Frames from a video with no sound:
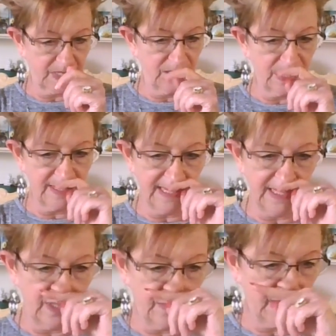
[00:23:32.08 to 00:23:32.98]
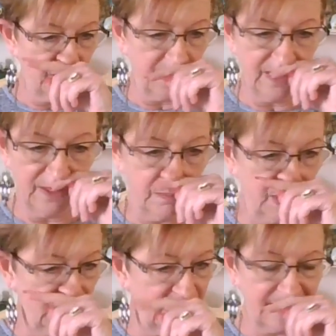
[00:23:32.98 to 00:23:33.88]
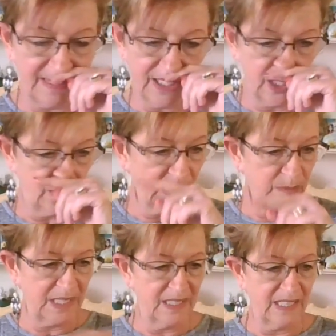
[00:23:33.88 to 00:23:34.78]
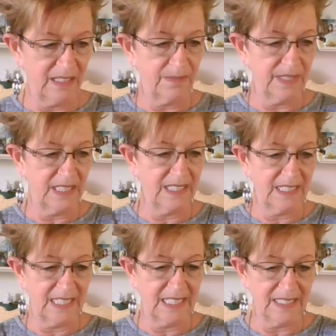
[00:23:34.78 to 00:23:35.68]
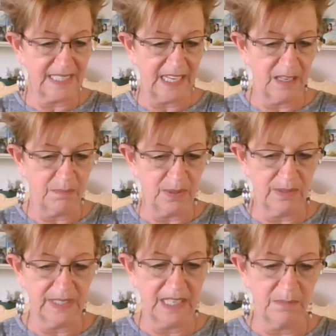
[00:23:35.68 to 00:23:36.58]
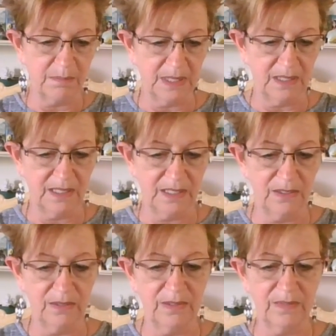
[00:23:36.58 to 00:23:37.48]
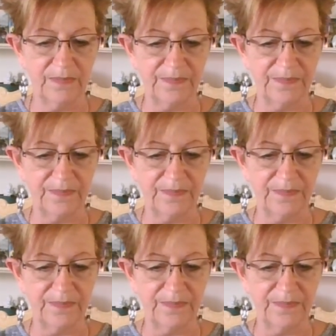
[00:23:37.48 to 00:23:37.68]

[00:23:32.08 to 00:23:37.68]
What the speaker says: She's leaving with a balloon, but she's not showing me if it is a birthday balloon.